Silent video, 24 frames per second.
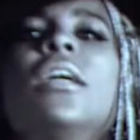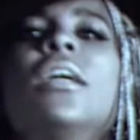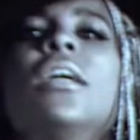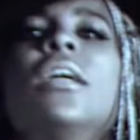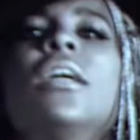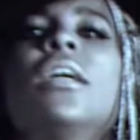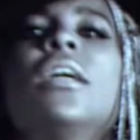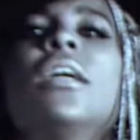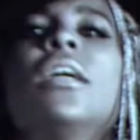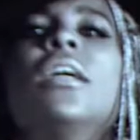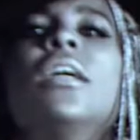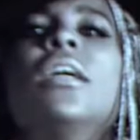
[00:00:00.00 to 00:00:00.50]

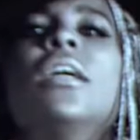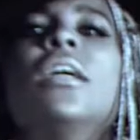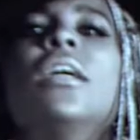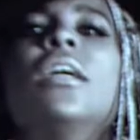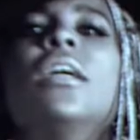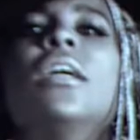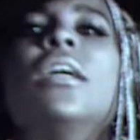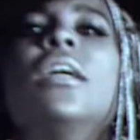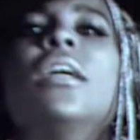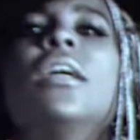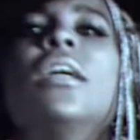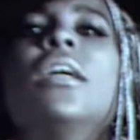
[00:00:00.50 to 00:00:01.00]

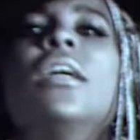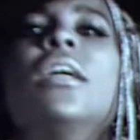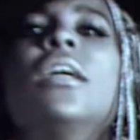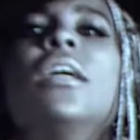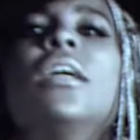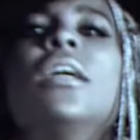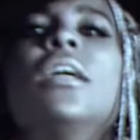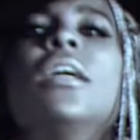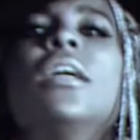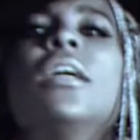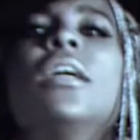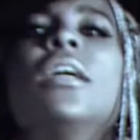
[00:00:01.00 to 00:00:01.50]

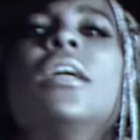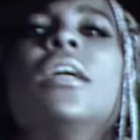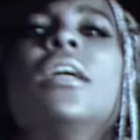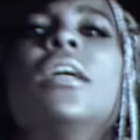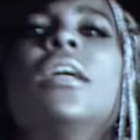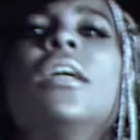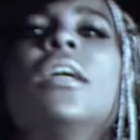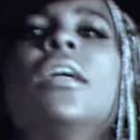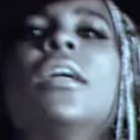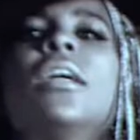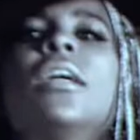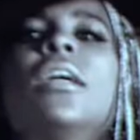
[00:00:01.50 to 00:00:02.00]

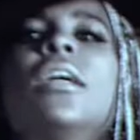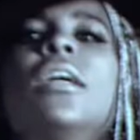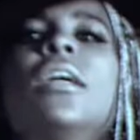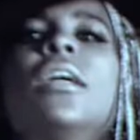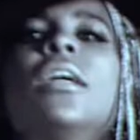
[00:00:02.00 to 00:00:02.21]
(silent)